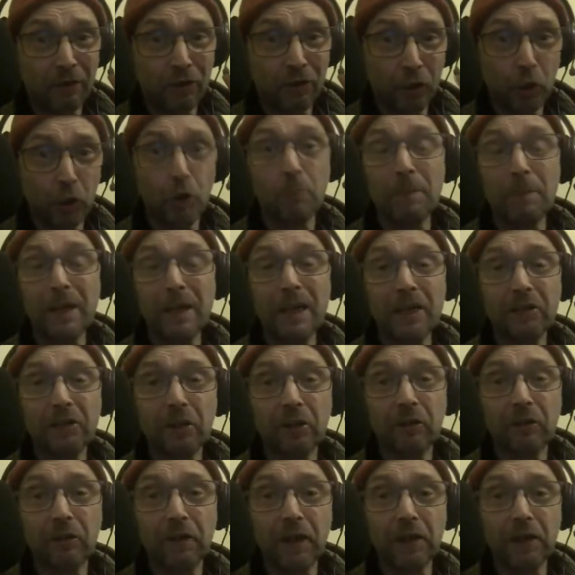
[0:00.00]
2 minutes
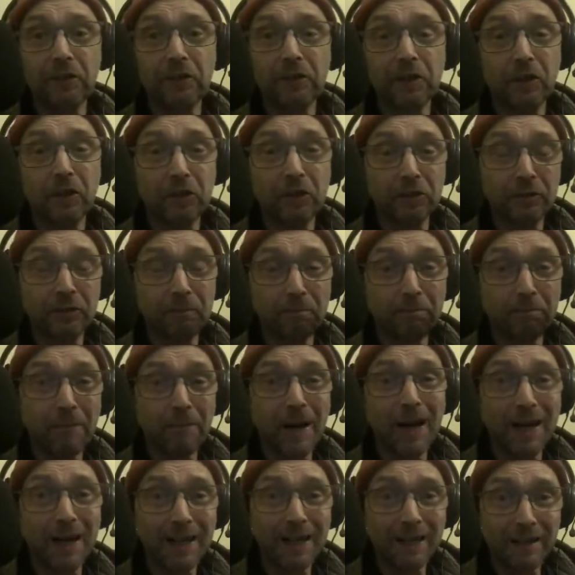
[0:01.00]
on this because
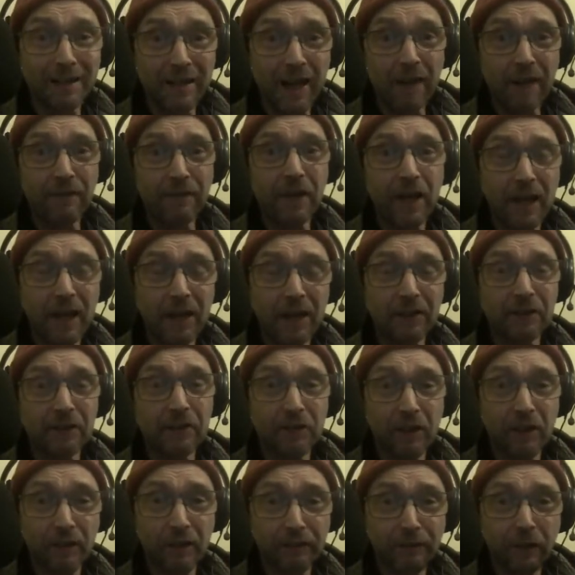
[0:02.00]
Mike never
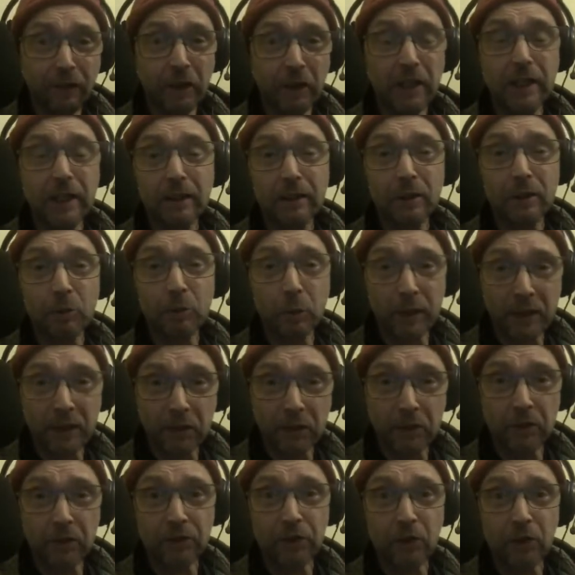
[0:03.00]
has a fucking clue what he's
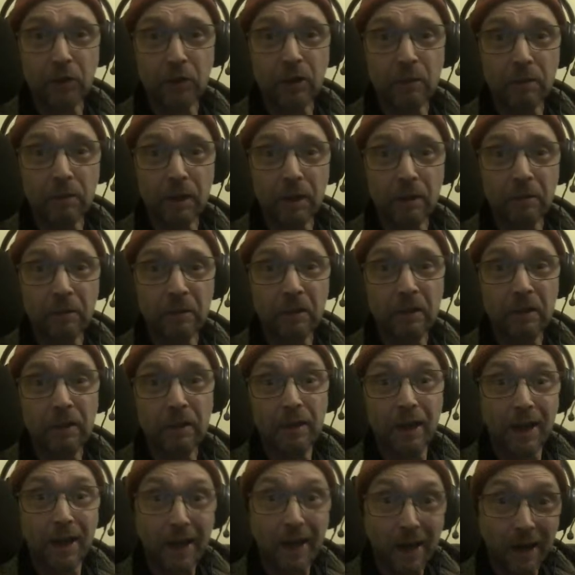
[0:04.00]
going to talk about.
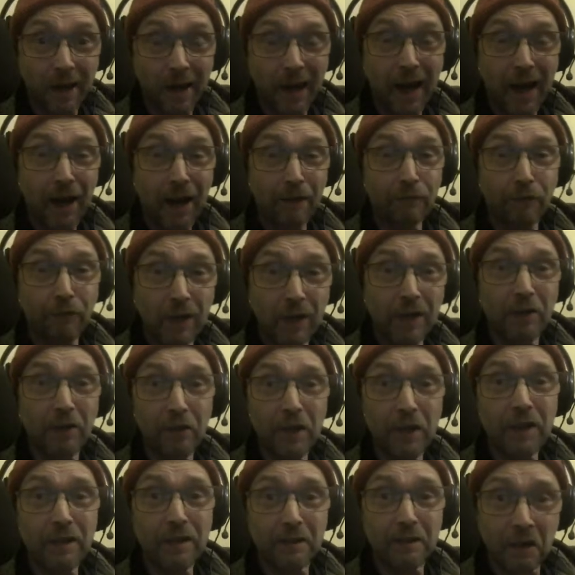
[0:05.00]
I've written
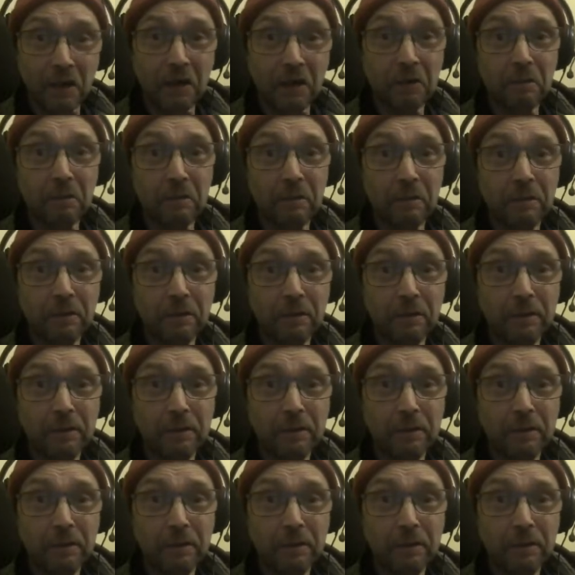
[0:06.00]
things down.